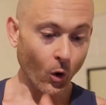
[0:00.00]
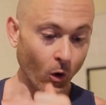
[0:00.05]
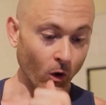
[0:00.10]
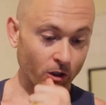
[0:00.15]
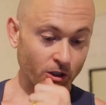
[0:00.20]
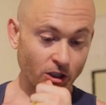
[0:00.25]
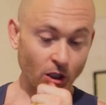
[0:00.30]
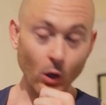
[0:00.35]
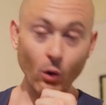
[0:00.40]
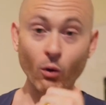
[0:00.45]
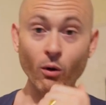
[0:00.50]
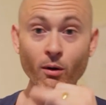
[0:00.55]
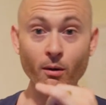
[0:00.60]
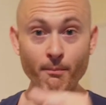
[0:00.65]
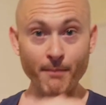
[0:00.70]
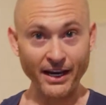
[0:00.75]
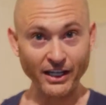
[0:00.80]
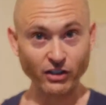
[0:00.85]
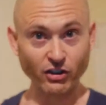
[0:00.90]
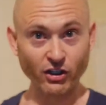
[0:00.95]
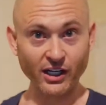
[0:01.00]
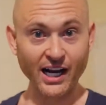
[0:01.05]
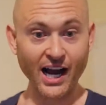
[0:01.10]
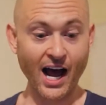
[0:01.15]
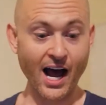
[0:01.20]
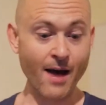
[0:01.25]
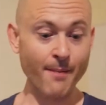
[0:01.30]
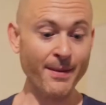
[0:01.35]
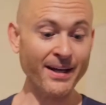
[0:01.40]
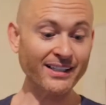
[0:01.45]
Also, make sure to
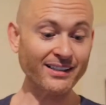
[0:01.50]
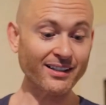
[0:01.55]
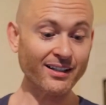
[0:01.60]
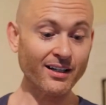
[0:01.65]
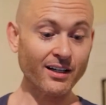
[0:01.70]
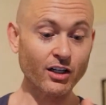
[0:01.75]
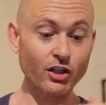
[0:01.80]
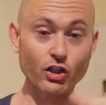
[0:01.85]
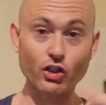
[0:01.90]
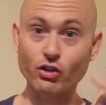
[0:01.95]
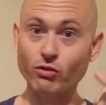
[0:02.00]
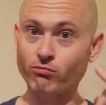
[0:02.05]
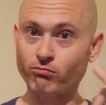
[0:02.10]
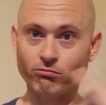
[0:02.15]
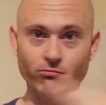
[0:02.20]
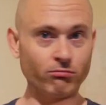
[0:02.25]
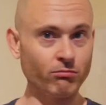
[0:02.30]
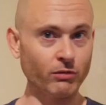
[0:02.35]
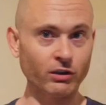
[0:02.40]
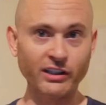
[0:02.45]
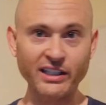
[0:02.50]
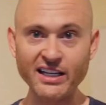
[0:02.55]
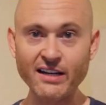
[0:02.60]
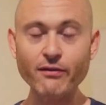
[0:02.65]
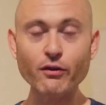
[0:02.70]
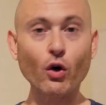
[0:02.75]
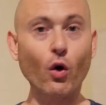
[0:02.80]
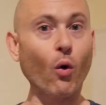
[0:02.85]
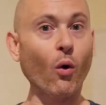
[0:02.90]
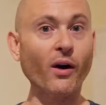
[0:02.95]
comment,
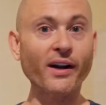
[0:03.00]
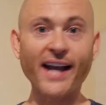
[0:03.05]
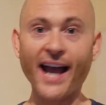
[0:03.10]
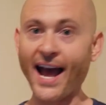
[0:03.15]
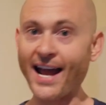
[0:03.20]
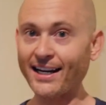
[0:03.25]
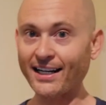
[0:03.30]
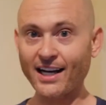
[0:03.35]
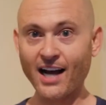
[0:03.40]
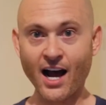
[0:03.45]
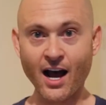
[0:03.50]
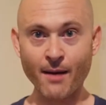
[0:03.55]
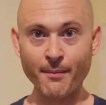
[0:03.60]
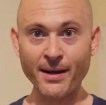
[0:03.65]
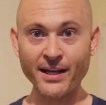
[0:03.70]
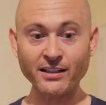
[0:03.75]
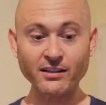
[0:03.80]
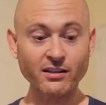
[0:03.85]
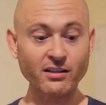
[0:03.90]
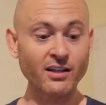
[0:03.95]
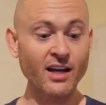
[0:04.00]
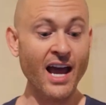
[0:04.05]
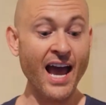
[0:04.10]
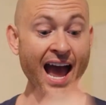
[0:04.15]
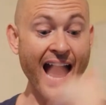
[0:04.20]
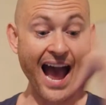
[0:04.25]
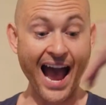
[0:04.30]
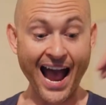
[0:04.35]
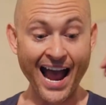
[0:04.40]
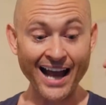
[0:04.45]
leave your organic comments,
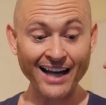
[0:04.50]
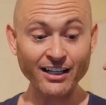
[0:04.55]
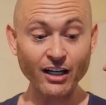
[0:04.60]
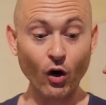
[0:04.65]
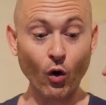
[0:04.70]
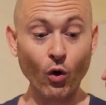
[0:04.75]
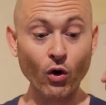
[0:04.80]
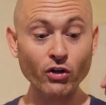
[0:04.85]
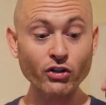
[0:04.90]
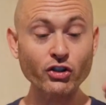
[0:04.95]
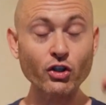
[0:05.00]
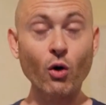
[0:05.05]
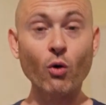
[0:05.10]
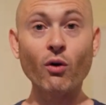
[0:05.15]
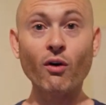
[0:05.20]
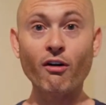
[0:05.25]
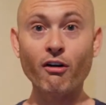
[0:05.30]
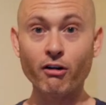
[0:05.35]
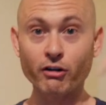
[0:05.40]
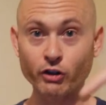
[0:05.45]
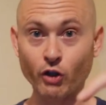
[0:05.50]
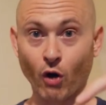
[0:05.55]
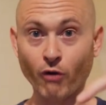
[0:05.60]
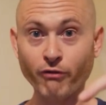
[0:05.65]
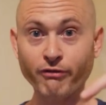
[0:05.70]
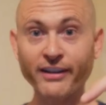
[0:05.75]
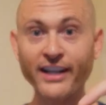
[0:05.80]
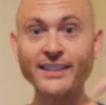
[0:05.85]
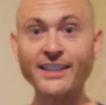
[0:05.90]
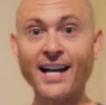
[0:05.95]
and also
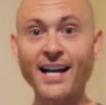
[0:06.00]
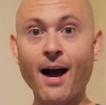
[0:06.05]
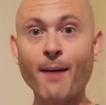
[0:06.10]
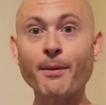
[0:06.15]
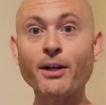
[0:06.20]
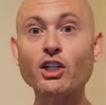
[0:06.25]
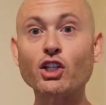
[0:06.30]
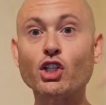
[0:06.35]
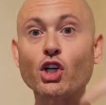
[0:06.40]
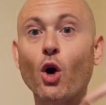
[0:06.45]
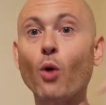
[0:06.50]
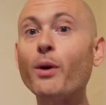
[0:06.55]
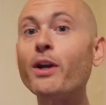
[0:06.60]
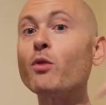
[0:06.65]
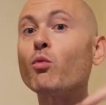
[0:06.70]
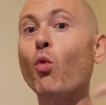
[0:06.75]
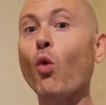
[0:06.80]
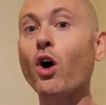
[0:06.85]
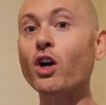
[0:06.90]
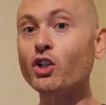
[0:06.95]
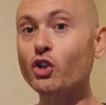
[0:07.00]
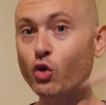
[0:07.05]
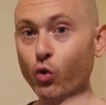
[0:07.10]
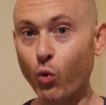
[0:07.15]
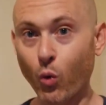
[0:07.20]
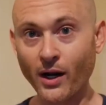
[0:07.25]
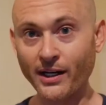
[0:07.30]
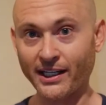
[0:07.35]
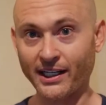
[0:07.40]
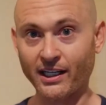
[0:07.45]
don't forget to comment
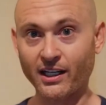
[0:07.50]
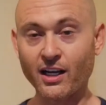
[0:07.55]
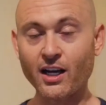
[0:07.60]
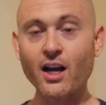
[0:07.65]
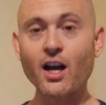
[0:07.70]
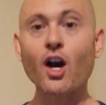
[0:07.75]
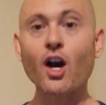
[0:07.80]
Joey120.